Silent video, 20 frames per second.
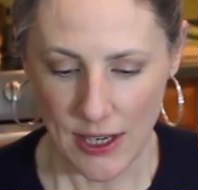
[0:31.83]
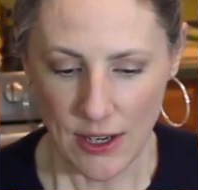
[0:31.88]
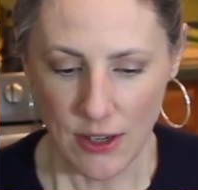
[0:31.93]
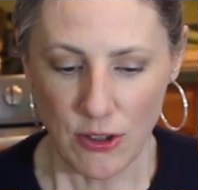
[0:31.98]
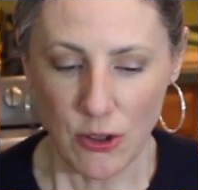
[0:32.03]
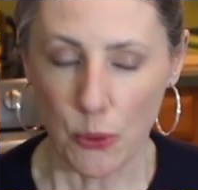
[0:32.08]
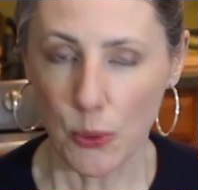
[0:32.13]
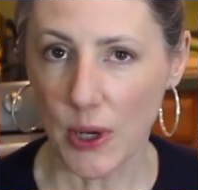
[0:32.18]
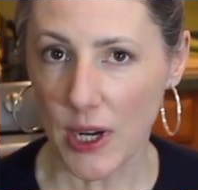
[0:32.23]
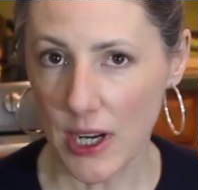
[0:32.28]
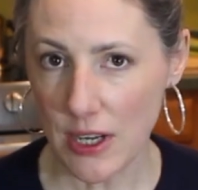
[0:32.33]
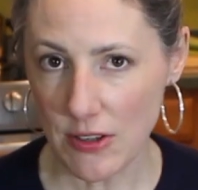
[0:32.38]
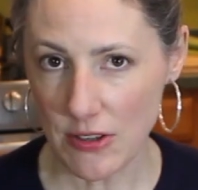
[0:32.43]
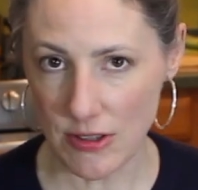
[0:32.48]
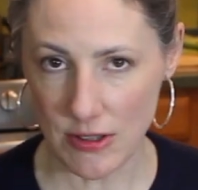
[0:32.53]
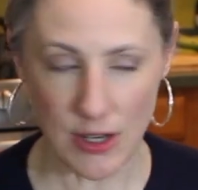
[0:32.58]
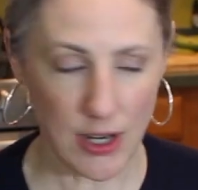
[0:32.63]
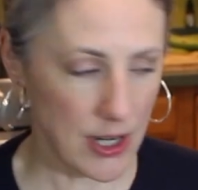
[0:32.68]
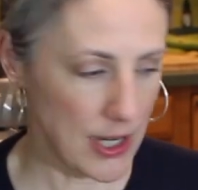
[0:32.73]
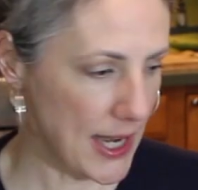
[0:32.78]
So we're going to
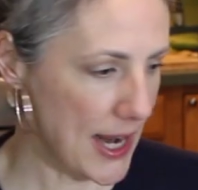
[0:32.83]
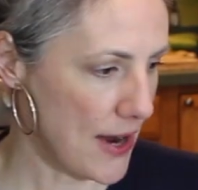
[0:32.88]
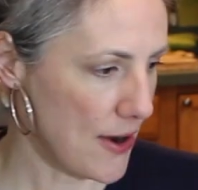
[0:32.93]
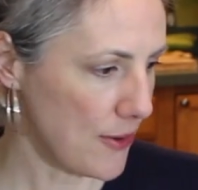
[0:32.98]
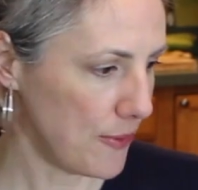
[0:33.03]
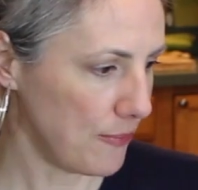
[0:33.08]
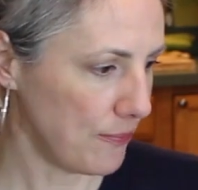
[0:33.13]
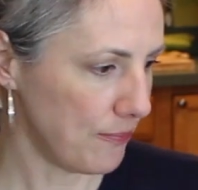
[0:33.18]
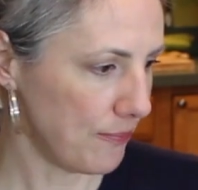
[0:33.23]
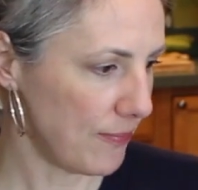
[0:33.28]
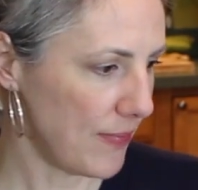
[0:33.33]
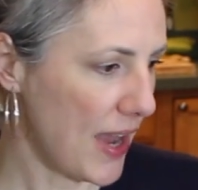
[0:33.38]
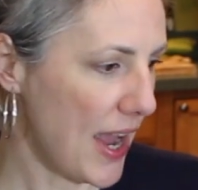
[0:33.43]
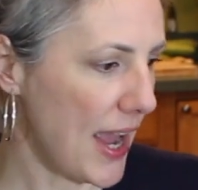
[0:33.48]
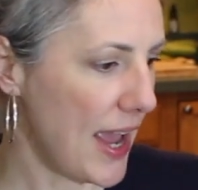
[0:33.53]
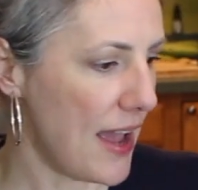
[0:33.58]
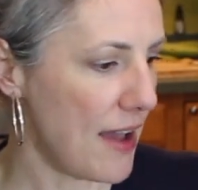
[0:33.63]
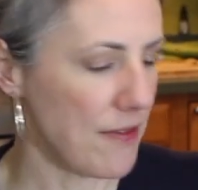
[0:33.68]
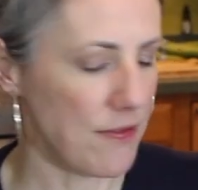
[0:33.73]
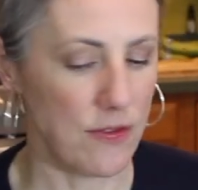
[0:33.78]
start out,
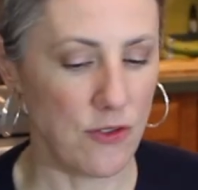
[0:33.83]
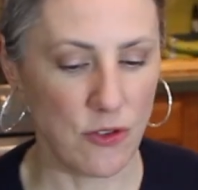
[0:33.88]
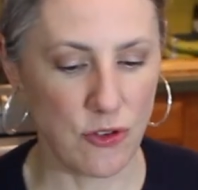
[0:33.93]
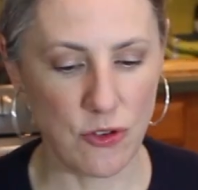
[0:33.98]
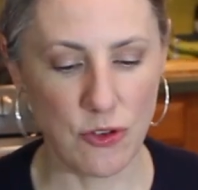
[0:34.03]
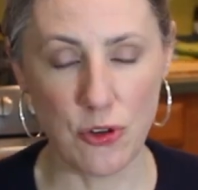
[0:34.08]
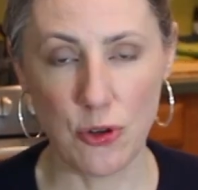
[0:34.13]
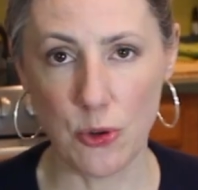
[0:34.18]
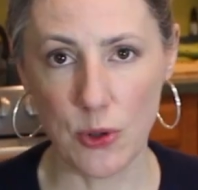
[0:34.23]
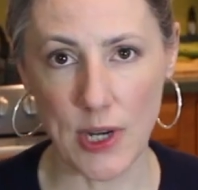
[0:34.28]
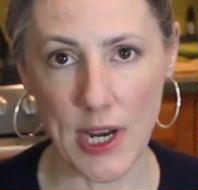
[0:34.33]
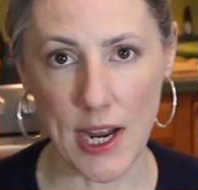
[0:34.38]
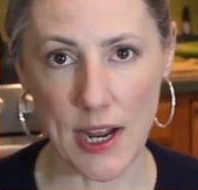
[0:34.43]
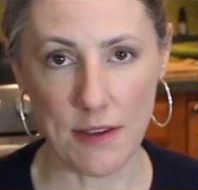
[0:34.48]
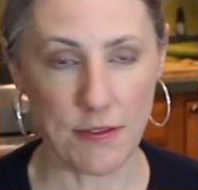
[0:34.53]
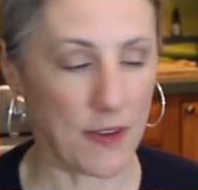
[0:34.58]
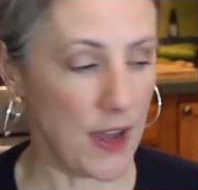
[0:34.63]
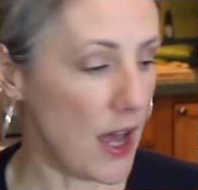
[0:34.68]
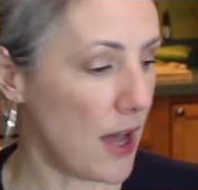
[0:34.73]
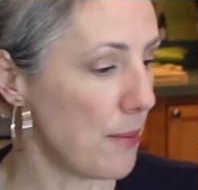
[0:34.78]
I have
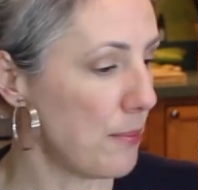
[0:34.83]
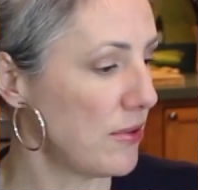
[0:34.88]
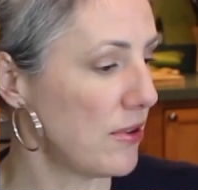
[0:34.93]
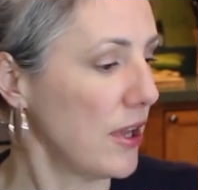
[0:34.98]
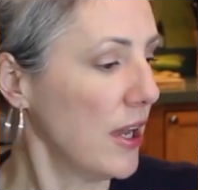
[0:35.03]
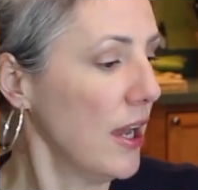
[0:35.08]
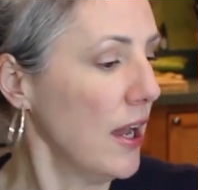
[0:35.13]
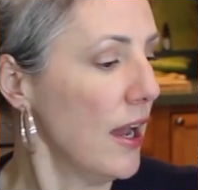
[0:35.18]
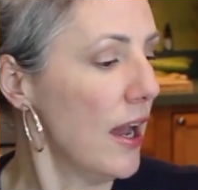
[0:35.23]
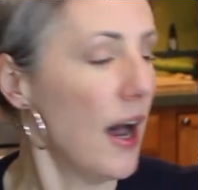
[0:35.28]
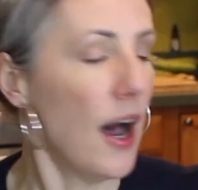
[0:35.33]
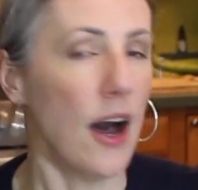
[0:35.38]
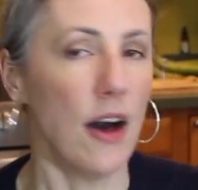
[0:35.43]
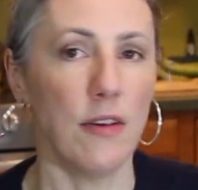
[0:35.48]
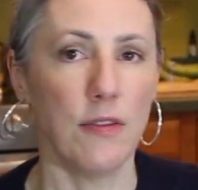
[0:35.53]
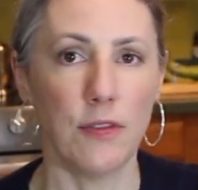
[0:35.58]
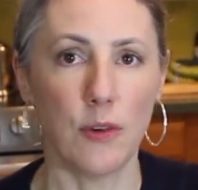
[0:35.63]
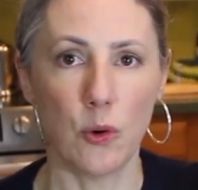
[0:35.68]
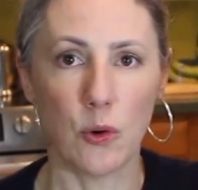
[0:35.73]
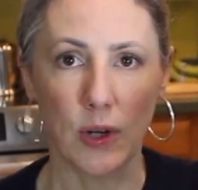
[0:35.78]
2.5 cups
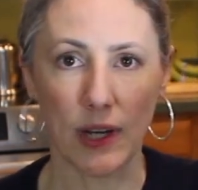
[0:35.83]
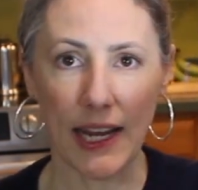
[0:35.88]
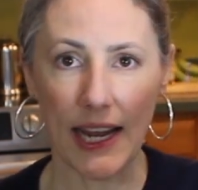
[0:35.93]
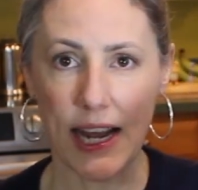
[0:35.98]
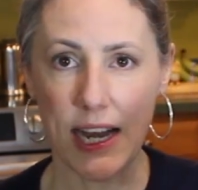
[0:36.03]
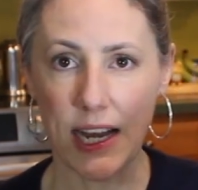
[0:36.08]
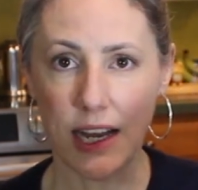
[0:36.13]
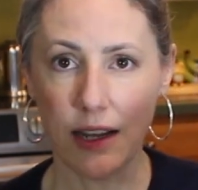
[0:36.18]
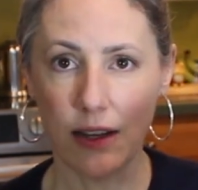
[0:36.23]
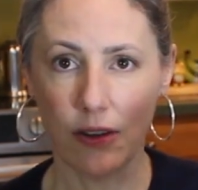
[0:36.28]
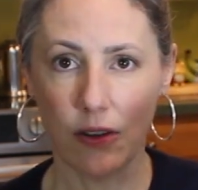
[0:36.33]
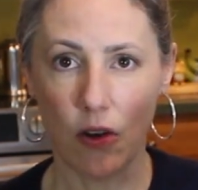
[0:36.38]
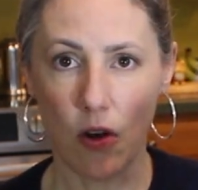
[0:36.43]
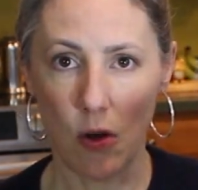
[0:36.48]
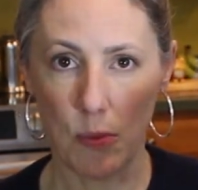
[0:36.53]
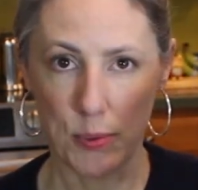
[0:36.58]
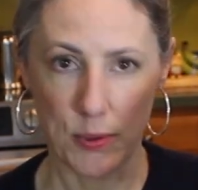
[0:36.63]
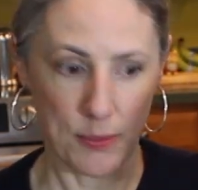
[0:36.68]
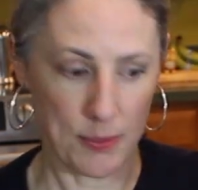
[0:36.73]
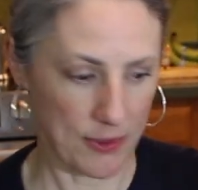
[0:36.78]
of organic
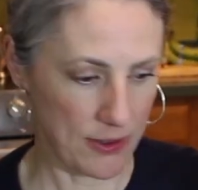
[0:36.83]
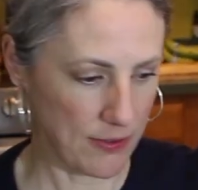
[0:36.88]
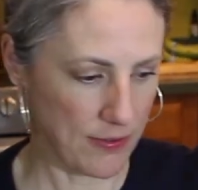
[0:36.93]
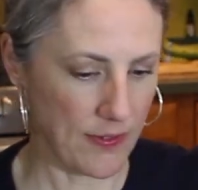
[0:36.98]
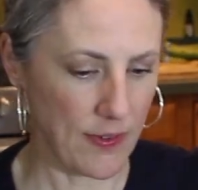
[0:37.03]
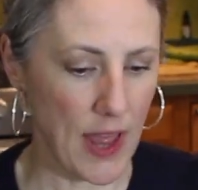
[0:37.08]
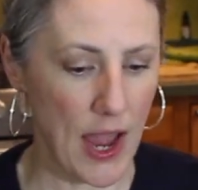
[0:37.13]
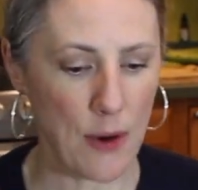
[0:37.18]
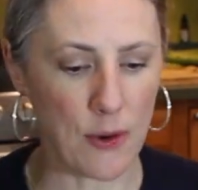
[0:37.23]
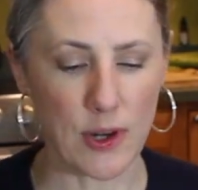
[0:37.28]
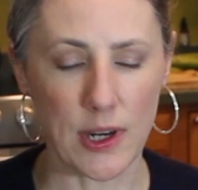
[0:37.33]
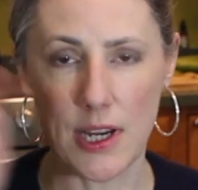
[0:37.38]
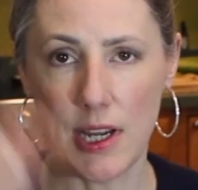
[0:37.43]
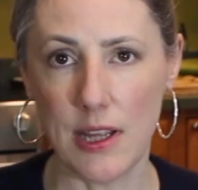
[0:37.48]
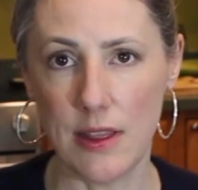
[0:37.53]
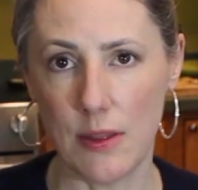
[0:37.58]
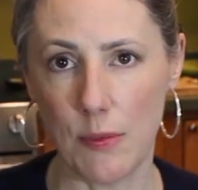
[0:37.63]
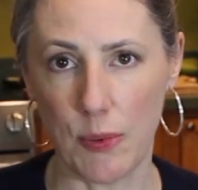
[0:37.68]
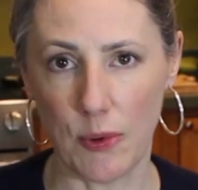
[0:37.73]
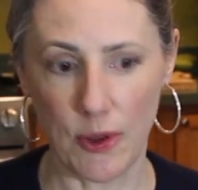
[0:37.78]
all-purpose flour
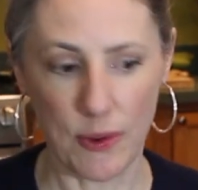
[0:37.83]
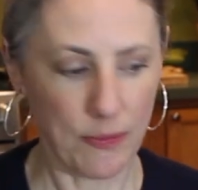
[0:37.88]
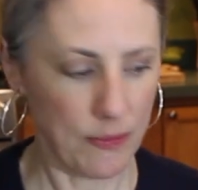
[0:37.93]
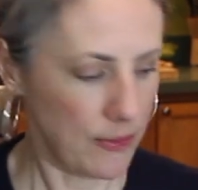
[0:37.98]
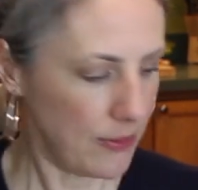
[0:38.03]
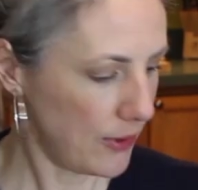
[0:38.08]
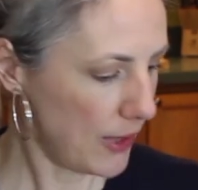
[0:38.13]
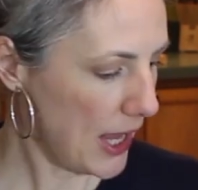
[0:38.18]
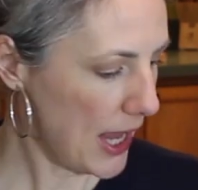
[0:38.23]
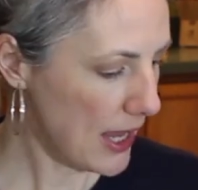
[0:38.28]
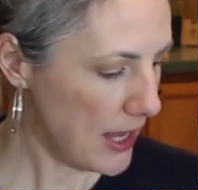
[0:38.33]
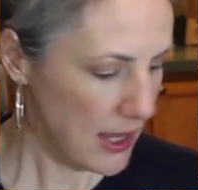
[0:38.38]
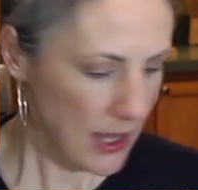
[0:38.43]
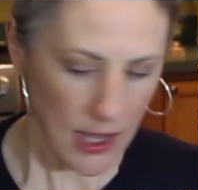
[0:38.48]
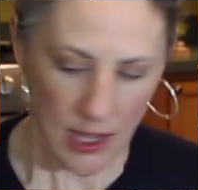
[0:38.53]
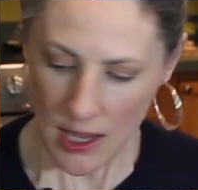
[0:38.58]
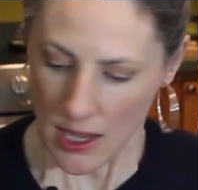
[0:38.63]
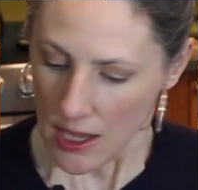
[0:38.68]
in the bowl, okay?